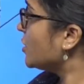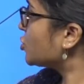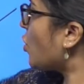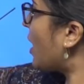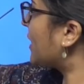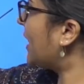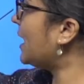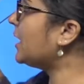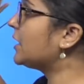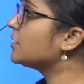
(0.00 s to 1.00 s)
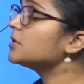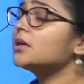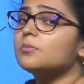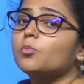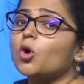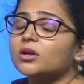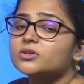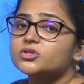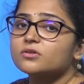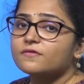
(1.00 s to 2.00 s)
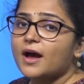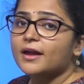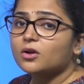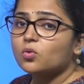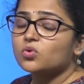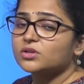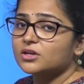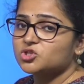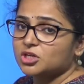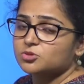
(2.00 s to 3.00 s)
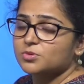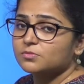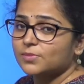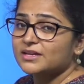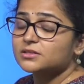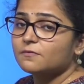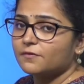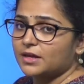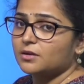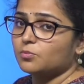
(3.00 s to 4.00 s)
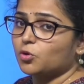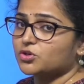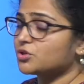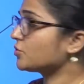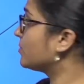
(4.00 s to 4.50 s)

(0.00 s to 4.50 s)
So again here the importance of High Court, their judgment plays a very important role,